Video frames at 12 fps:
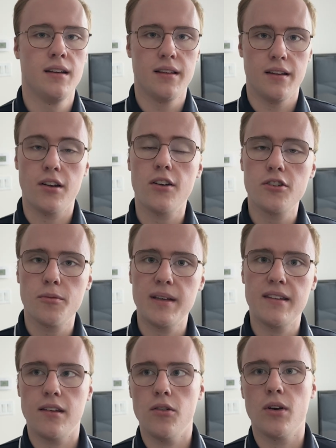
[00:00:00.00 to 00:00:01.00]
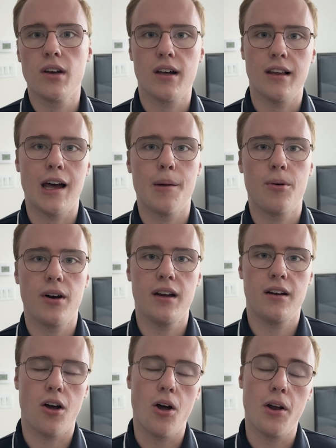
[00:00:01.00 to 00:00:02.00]
This also means that you can collaborate
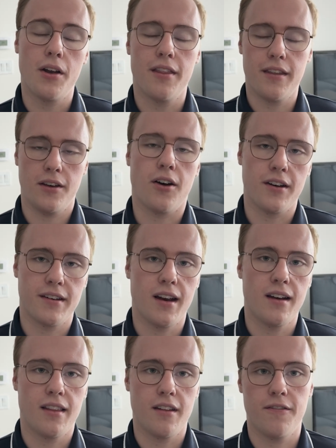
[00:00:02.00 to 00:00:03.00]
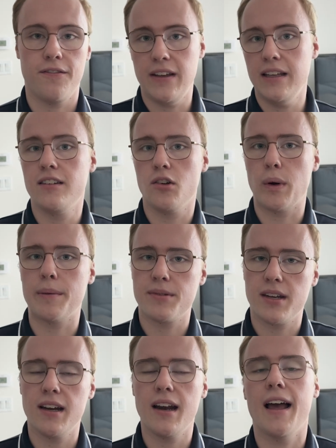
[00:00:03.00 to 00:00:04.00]
on the content that feeds your
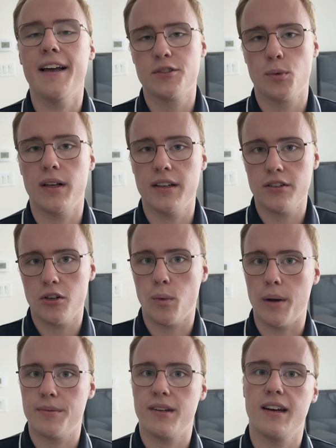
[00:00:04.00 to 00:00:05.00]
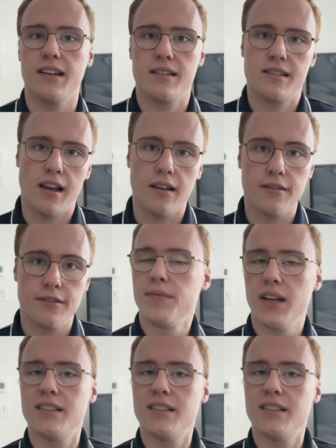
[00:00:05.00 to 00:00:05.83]
website, as well as your website itself.